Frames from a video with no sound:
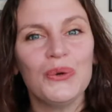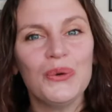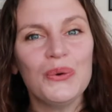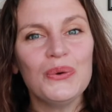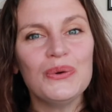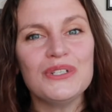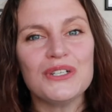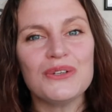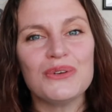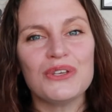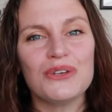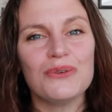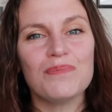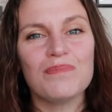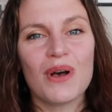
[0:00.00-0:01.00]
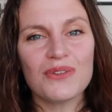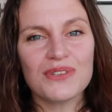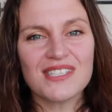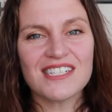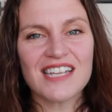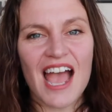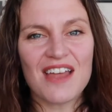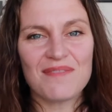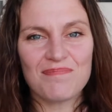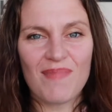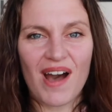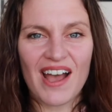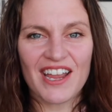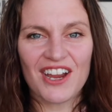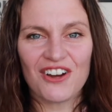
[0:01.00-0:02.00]
who do you most
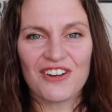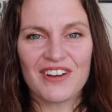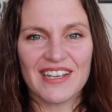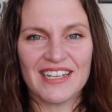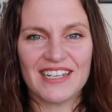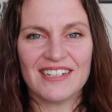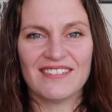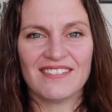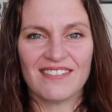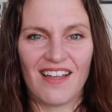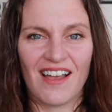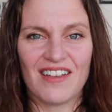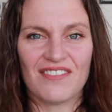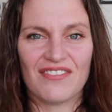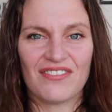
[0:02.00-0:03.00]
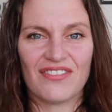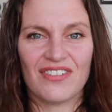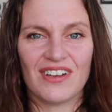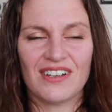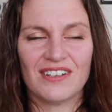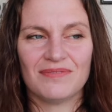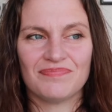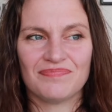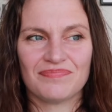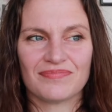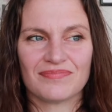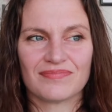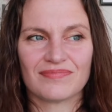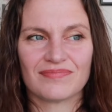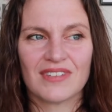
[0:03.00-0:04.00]
admire in life?
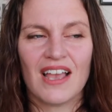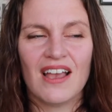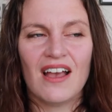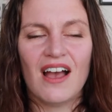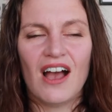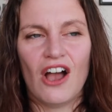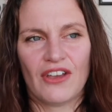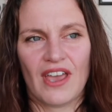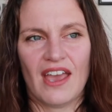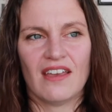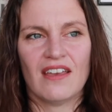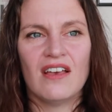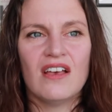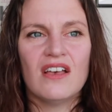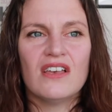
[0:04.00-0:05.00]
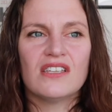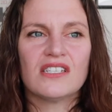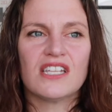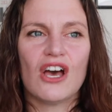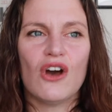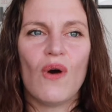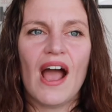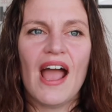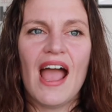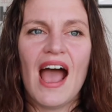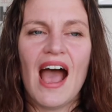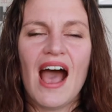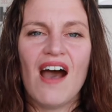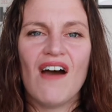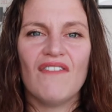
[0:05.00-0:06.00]
Okay, so I
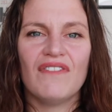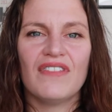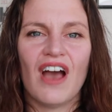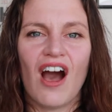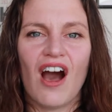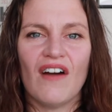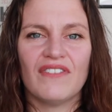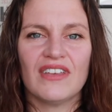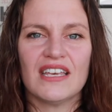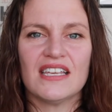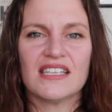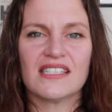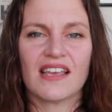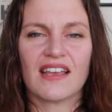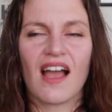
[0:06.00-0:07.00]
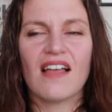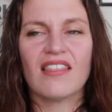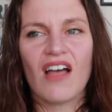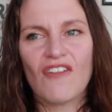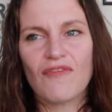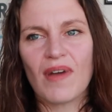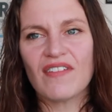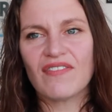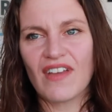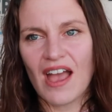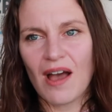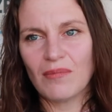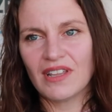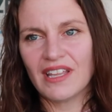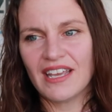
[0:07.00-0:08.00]
have the obvious, like, I love my
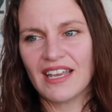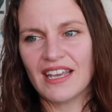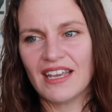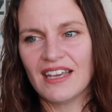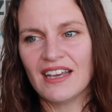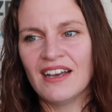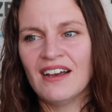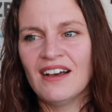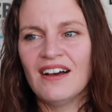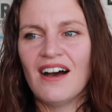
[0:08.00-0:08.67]
family.